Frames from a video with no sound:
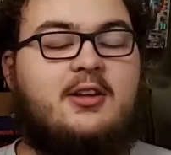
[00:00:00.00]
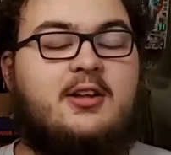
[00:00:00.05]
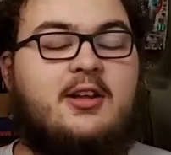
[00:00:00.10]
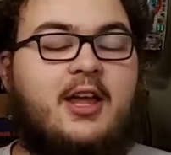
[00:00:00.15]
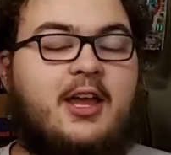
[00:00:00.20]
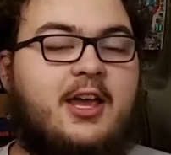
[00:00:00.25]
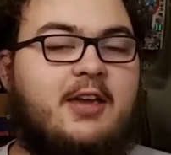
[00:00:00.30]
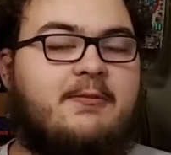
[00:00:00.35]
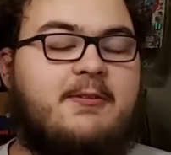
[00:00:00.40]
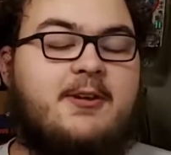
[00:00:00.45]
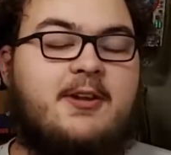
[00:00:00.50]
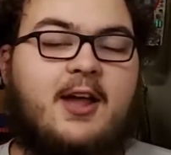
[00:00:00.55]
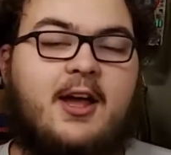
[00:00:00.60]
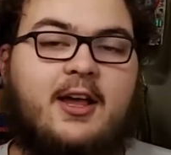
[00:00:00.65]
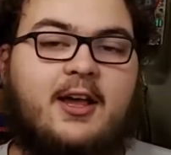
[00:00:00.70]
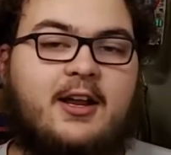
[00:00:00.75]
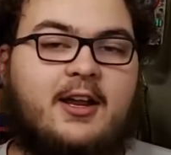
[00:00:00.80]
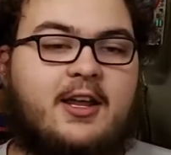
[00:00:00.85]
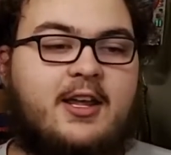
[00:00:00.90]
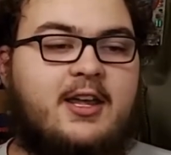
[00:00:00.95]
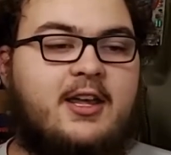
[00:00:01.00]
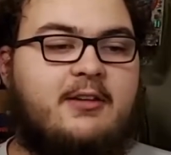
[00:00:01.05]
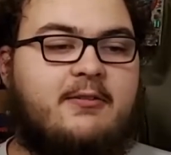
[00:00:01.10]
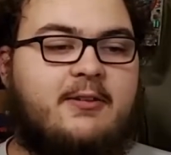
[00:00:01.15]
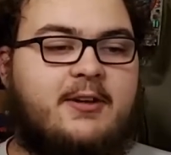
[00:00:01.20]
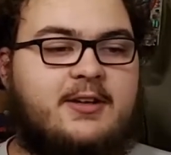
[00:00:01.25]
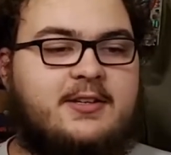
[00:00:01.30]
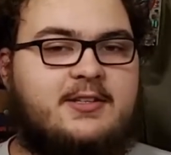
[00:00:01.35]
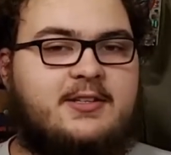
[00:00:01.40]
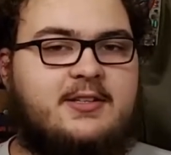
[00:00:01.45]
Like, if you're not gonna
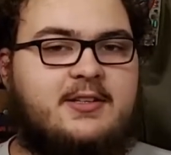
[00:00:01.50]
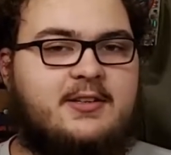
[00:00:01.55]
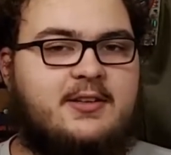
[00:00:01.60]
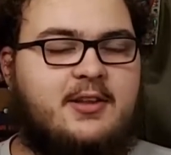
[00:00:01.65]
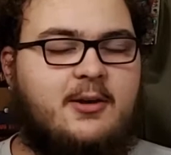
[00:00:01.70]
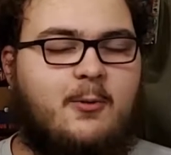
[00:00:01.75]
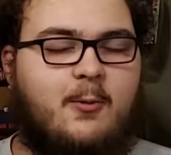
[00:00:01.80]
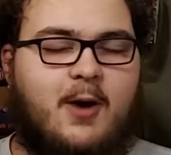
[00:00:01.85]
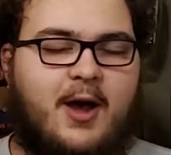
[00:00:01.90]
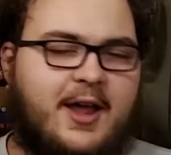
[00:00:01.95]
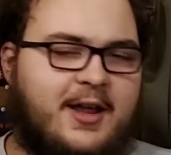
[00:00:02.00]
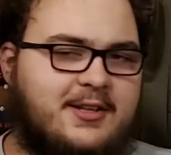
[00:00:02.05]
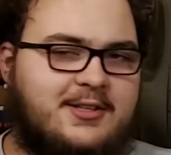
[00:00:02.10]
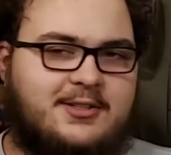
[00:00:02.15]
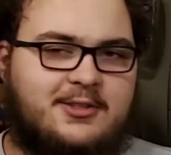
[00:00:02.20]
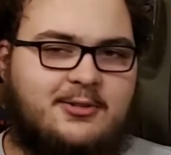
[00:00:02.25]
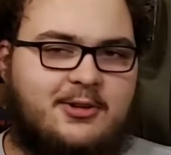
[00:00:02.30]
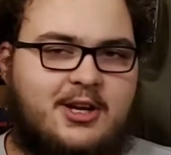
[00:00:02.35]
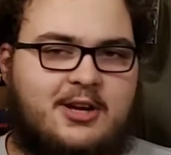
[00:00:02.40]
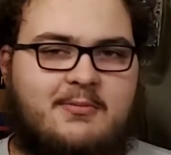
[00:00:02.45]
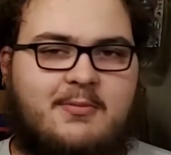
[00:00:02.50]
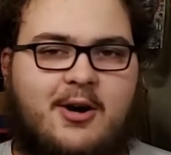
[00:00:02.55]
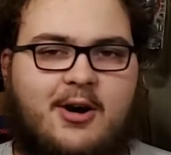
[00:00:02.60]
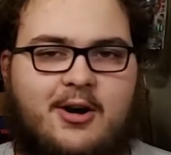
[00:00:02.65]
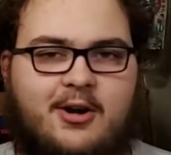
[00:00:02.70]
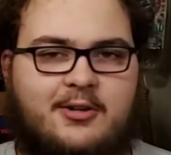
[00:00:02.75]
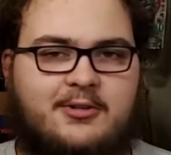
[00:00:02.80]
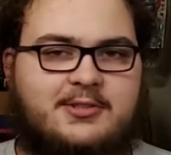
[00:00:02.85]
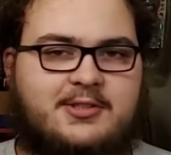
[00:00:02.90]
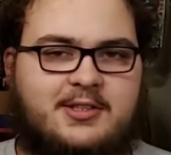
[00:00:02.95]
give us the widescreen
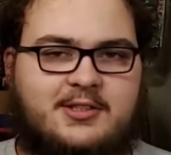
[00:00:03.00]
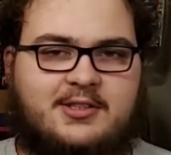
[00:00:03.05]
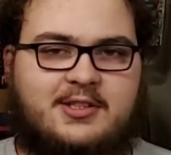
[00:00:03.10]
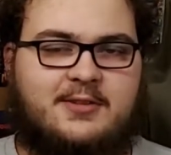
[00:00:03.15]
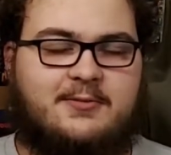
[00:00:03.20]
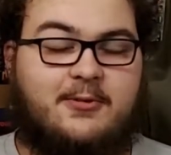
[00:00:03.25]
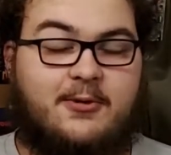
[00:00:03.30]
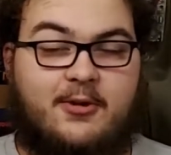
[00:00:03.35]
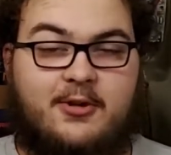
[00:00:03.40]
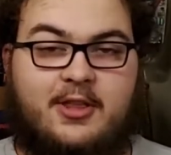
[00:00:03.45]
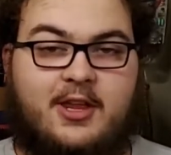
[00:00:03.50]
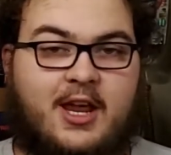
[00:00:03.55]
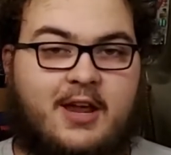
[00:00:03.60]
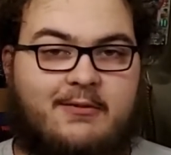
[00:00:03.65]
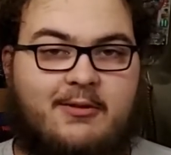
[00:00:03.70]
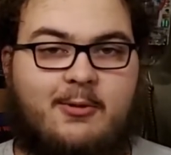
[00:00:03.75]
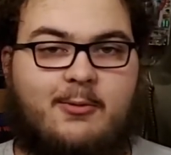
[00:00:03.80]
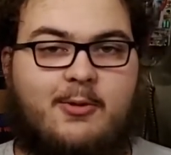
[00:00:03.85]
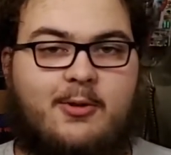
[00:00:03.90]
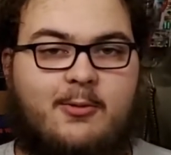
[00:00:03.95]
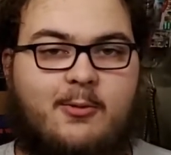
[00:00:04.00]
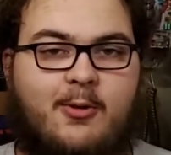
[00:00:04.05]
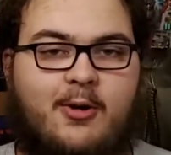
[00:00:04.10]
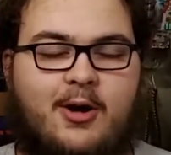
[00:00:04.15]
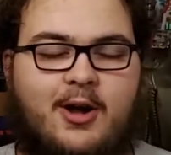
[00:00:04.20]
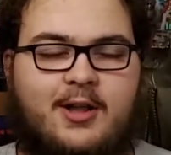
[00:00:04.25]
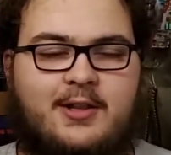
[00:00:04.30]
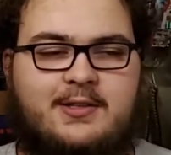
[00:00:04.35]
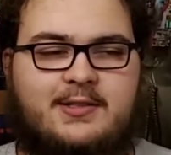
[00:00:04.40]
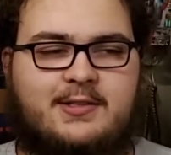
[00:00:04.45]
Mario 64 that everyone
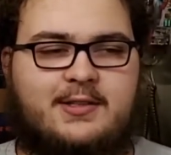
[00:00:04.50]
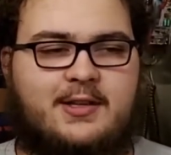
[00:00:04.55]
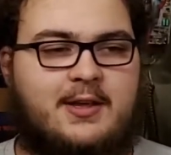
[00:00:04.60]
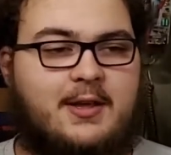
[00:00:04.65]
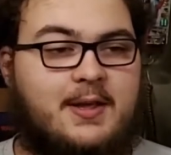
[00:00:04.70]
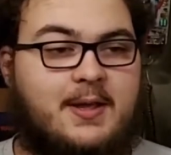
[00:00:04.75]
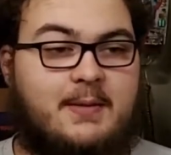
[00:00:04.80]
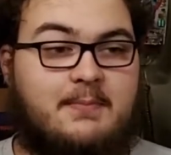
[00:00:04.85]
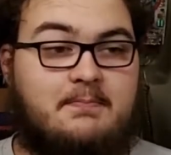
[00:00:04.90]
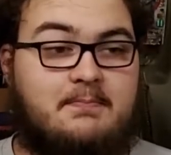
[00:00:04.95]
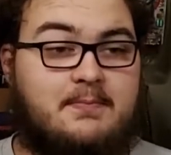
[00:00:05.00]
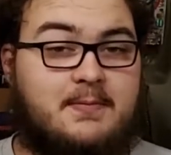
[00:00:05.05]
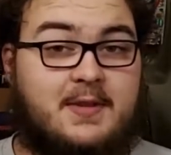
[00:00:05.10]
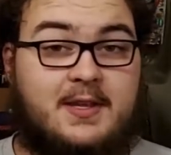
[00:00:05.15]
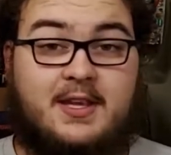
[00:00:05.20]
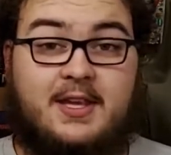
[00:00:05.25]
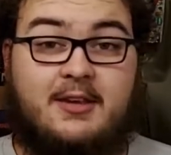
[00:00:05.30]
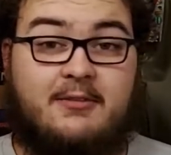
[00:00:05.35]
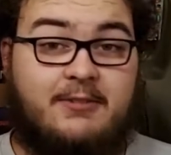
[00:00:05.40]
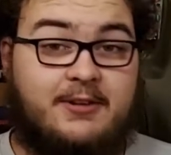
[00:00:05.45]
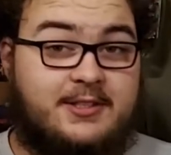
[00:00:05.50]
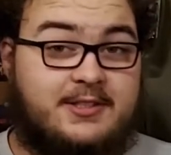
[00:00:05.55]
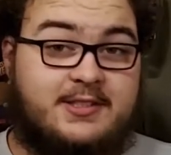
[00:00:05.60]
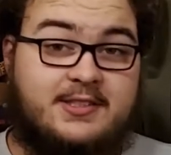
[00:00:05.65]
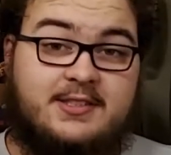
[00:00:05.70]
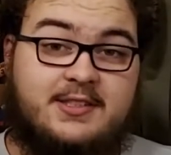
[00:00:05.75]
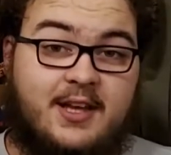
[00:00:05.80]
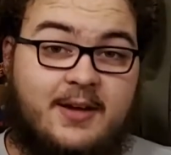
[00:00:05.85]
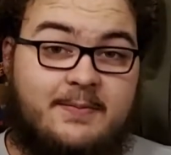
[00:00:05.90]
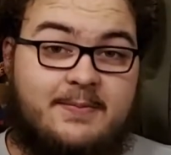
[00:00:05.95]
wants, give us
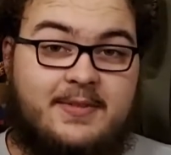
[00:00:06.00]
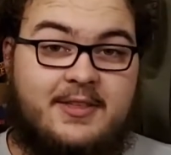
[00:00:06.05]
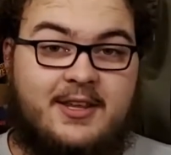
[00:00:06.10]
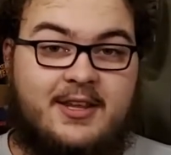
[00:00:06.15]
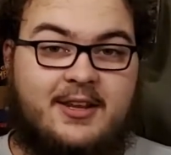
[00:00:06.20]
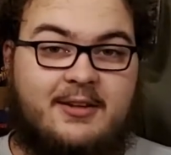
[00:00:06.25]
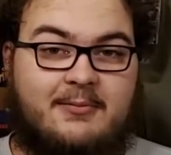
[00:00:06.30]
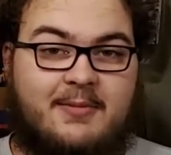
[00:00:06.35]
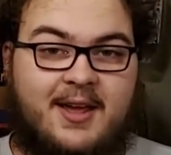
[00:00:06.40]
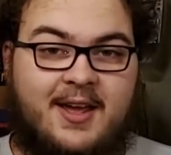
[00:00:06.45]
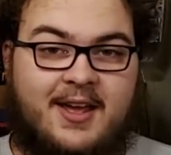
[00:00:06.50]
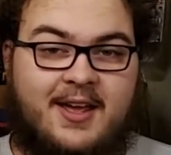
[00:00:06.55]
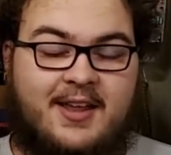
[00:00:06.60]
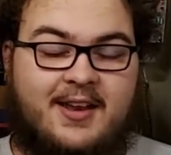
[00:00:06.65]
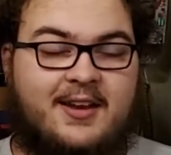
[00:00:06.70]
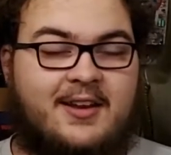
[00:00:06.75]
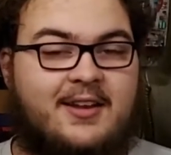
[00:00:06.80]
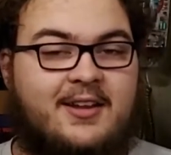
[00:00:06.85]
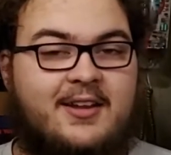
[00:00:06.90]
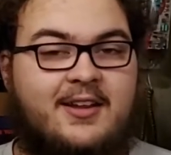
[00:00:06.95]
something, man.